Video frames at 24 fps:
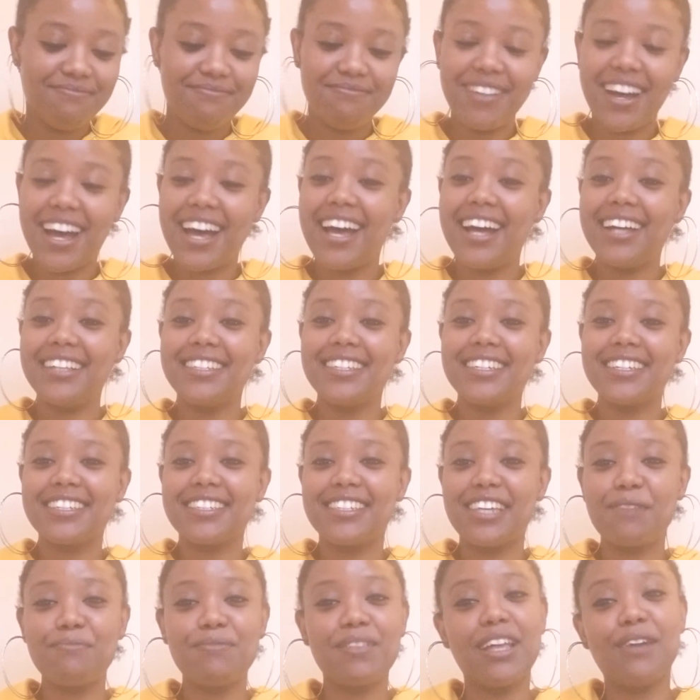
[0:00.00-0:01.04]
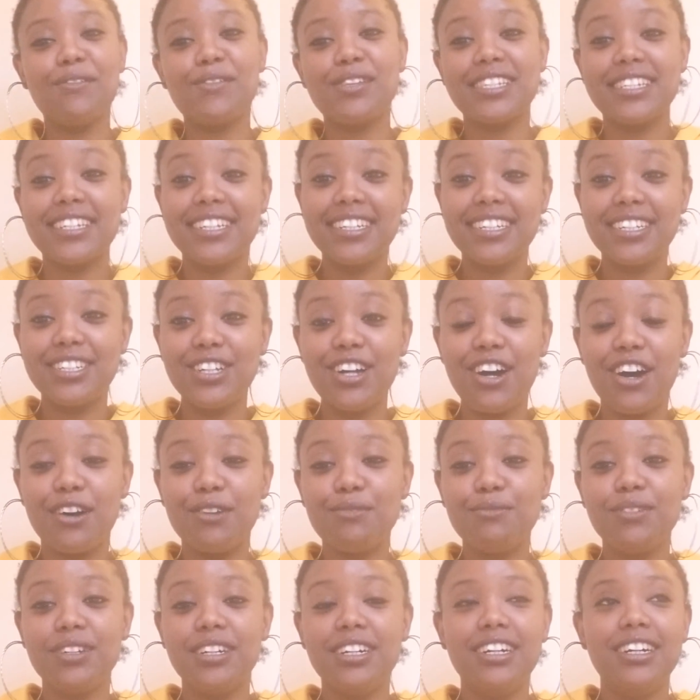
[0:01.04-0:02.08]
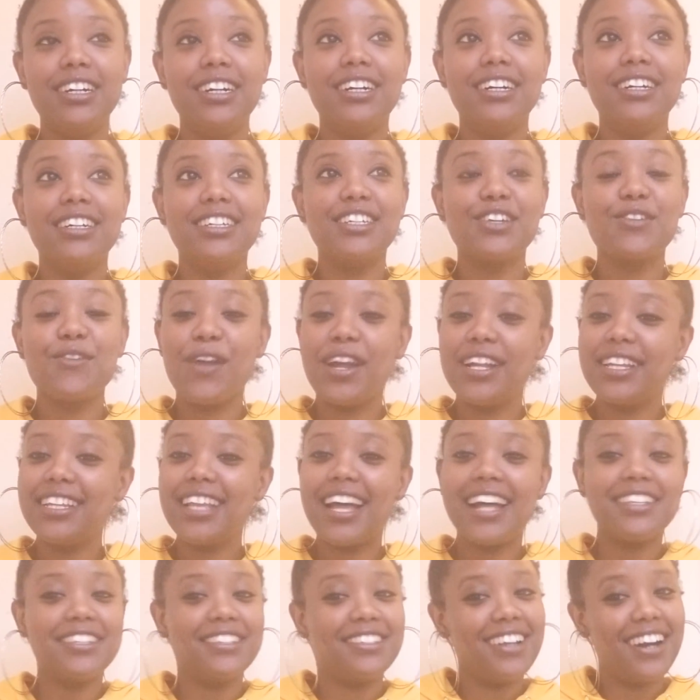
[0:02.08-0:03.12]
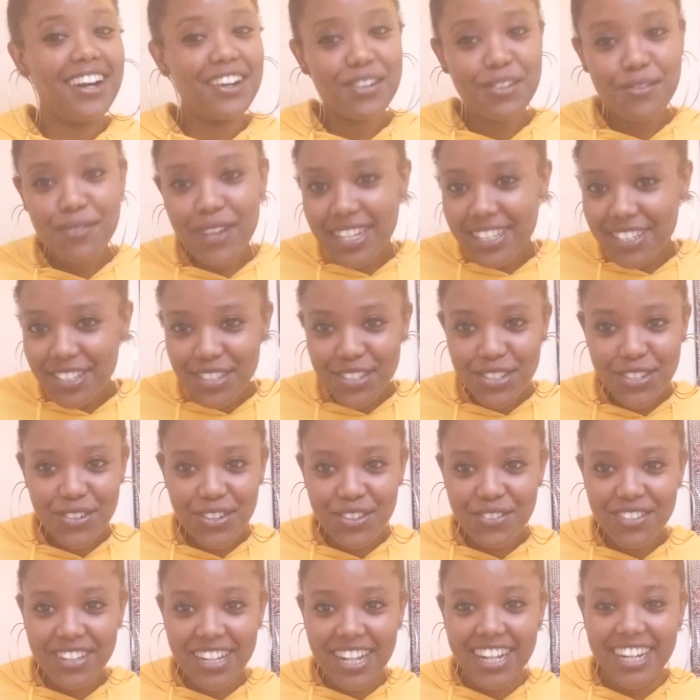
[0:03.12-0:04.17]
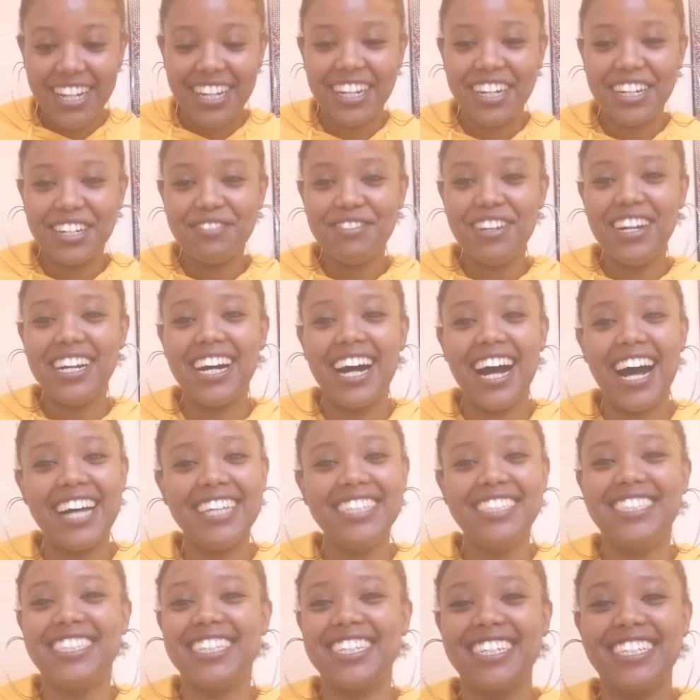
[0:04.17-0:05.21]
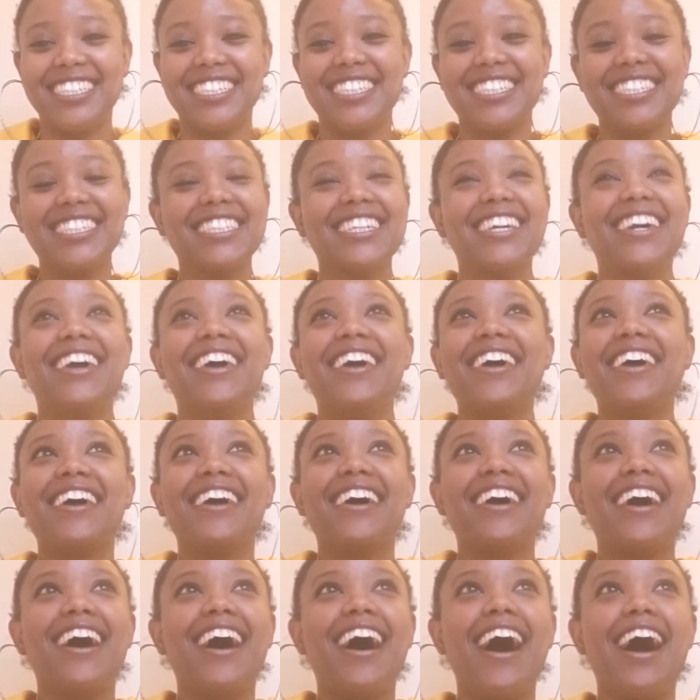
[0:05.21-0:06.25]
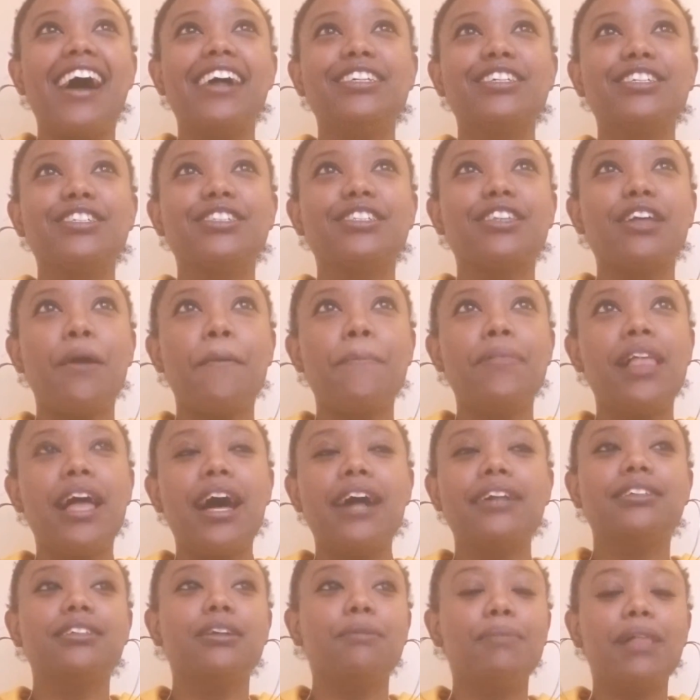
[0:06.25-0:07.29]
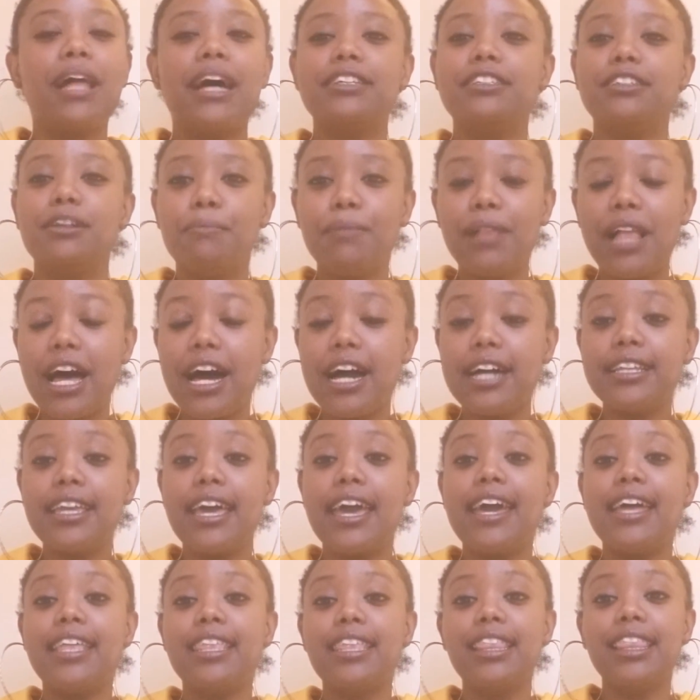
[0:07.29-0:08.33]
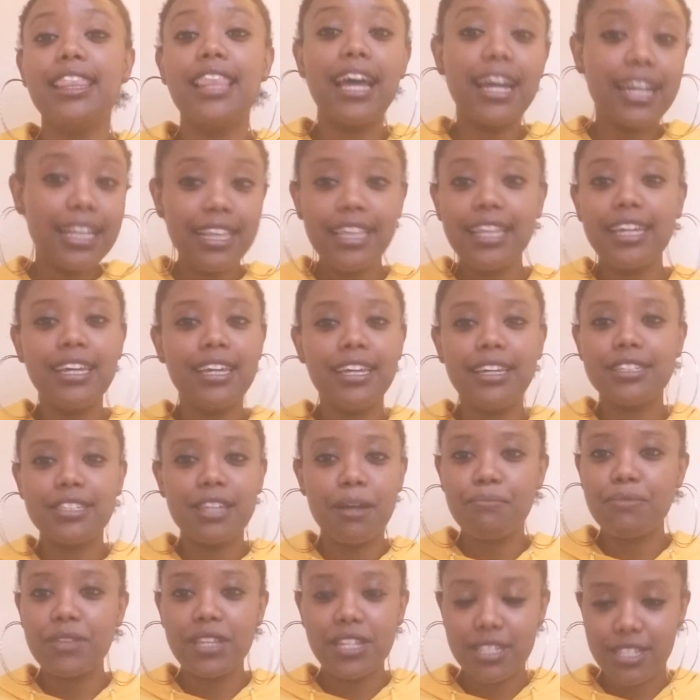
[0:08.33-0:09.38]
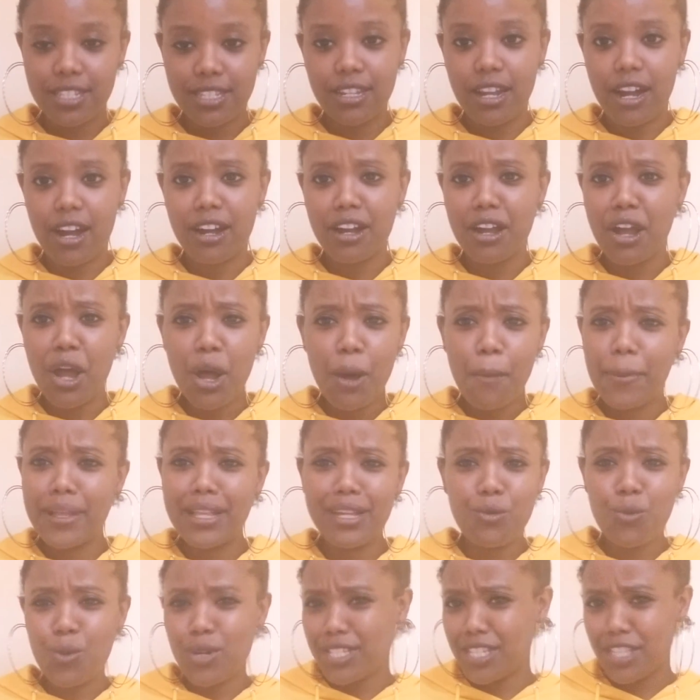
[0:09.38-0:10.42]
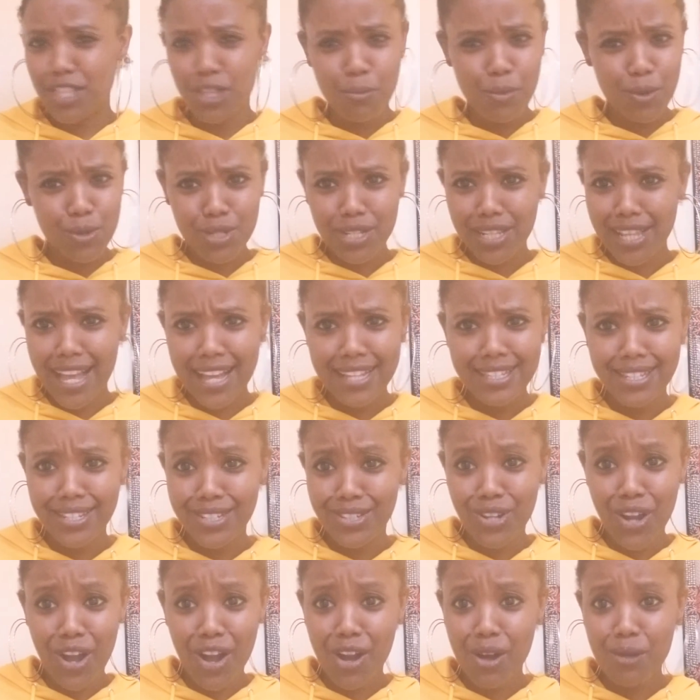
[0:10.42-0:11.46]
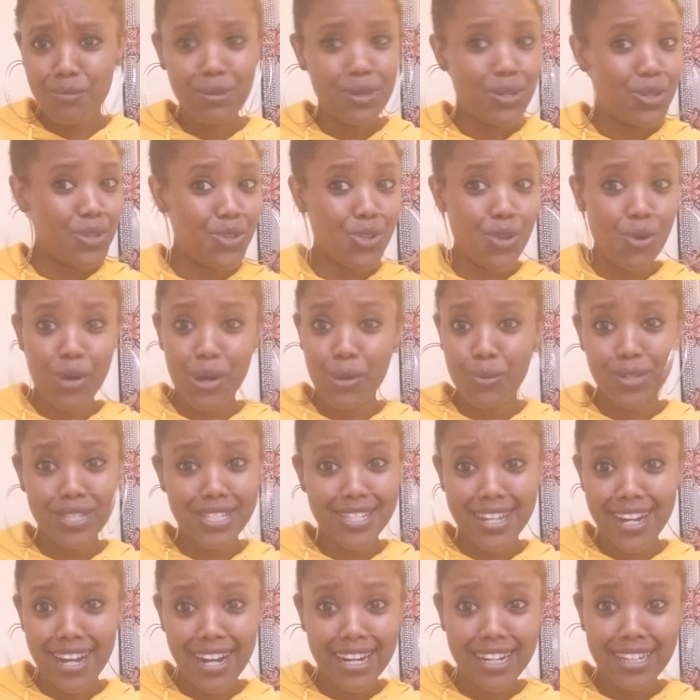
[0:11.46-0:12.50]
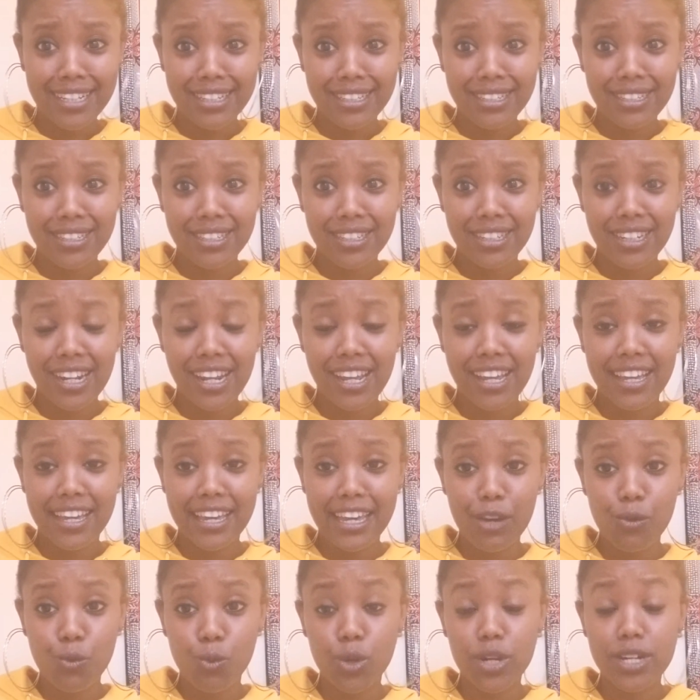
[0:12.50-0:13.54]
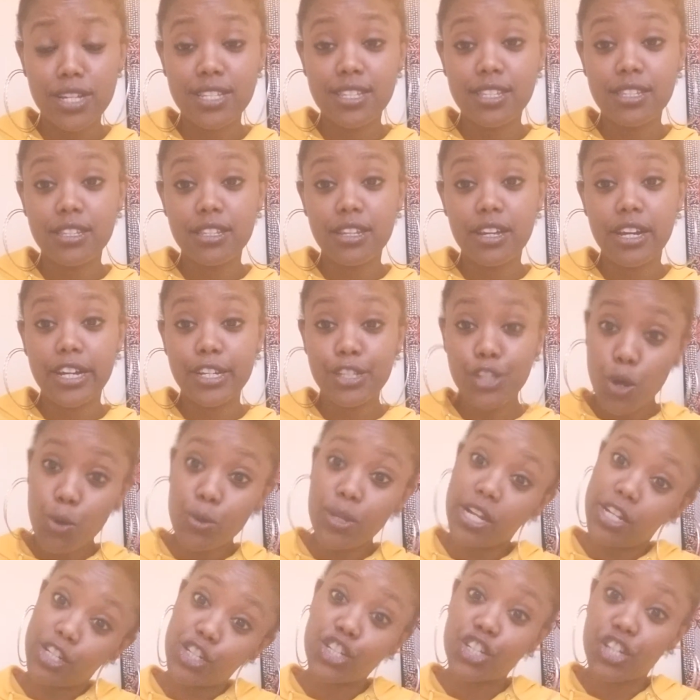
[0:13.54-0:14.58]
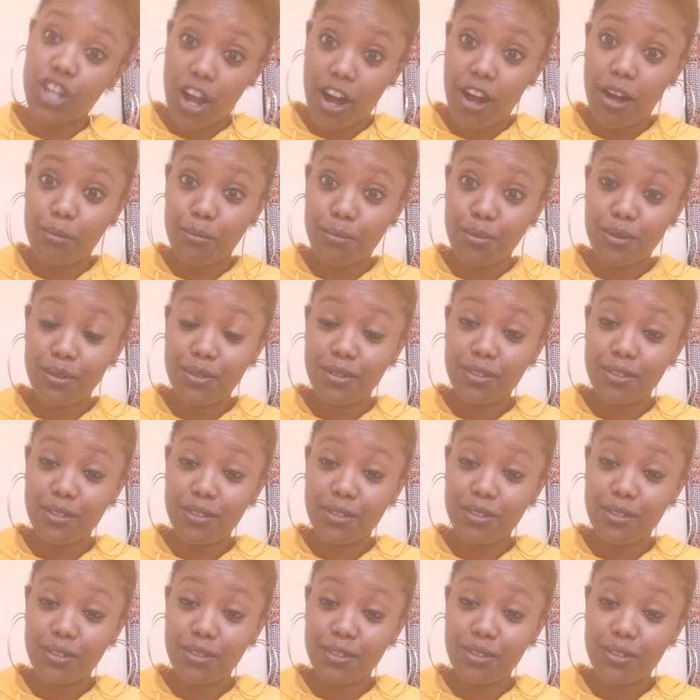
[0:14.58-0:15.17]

had to accept that I wasn't getting a job. Granted, I did not go back to the strip club. I just applied and applied and applied. And luckily, something stuck. But it wasn't the most classy job. No, it was not. It was a donut shop.